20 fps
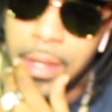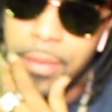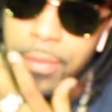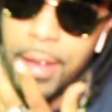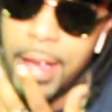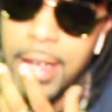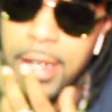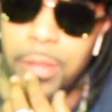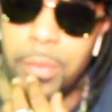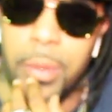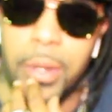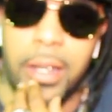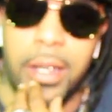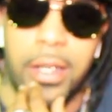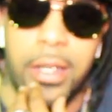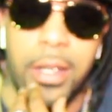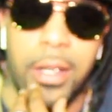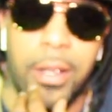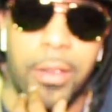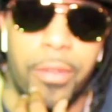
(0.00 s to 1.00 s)
Facebook
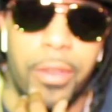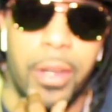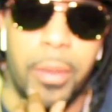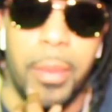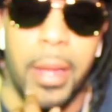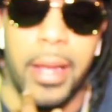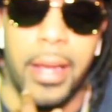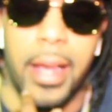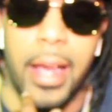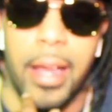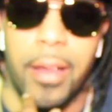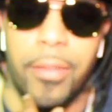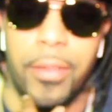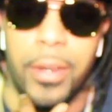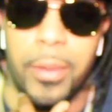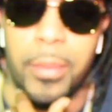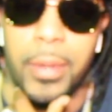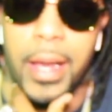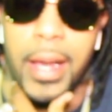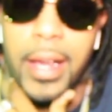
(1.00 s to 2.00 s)
is Lil Flip, aka
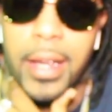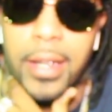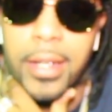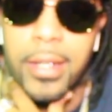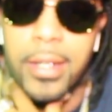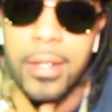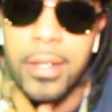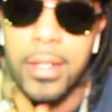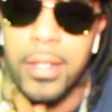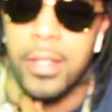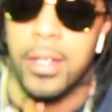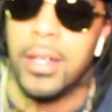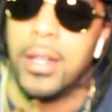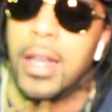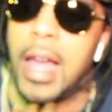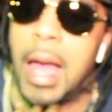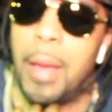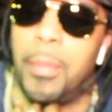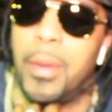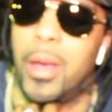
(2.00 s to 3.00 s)
Flip Gates.
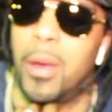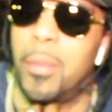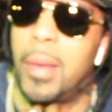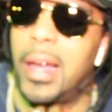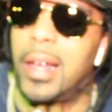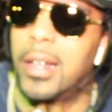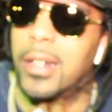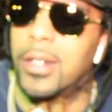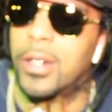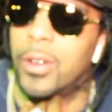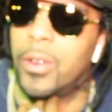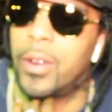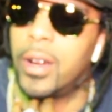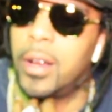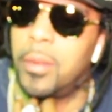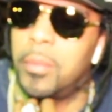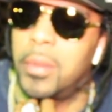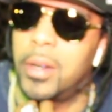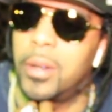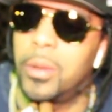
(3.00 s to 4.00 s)
I be on my
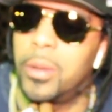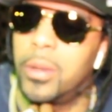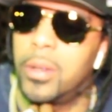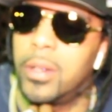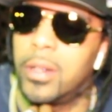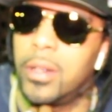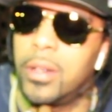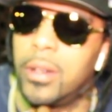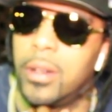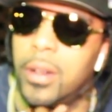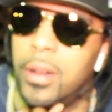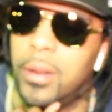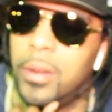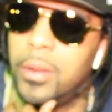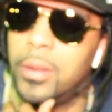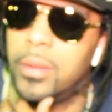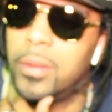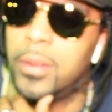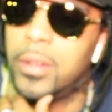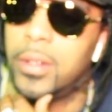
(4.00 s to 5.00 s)
Instagram mode, you
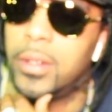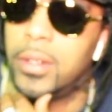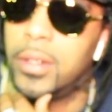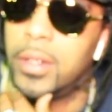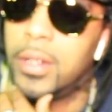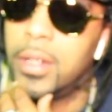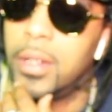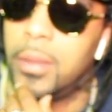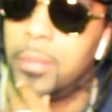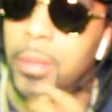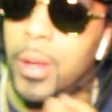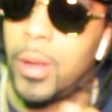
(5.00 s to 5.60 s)
know, yeah.